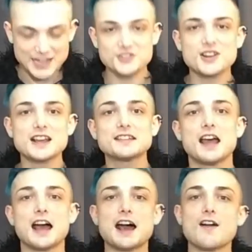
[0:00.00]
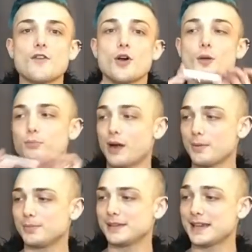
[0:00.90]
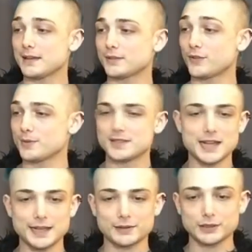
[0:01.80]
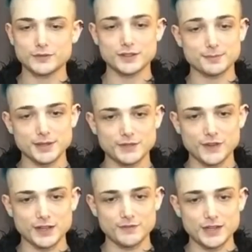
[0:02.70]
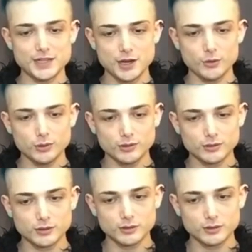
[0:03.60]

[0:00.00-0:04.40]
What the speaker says: As you guys have probably guessed from the title of this motherfucking video,